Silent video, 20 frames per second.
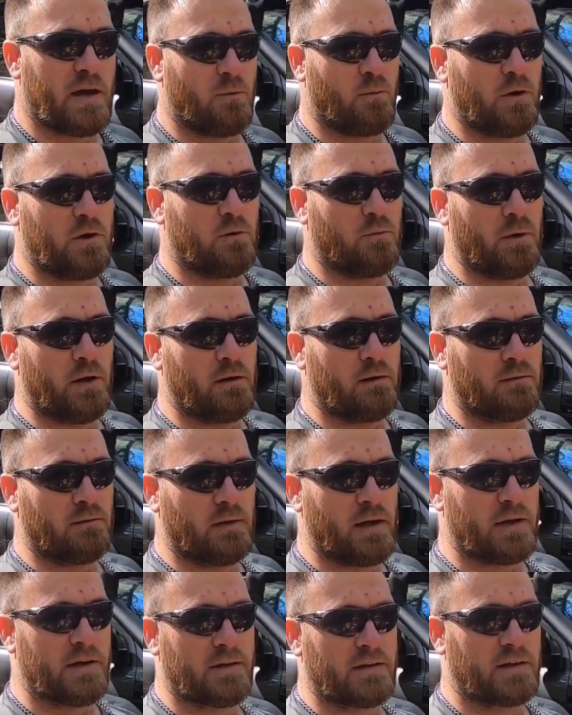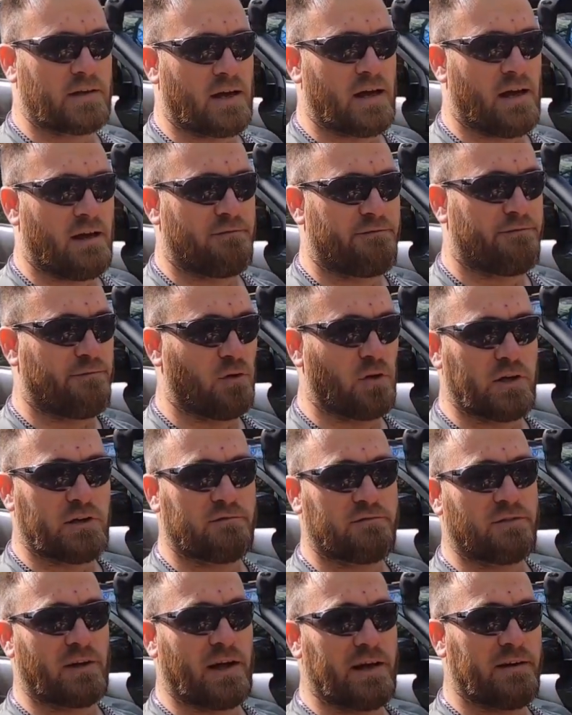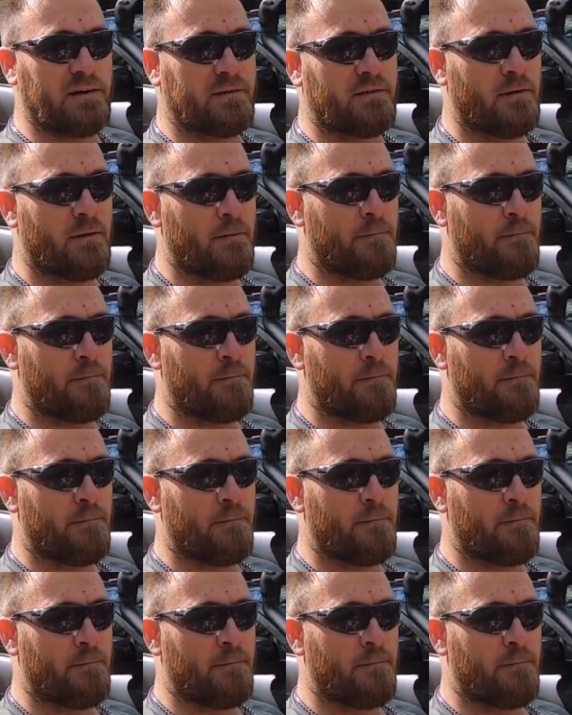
wheel well under the car, fully inflated.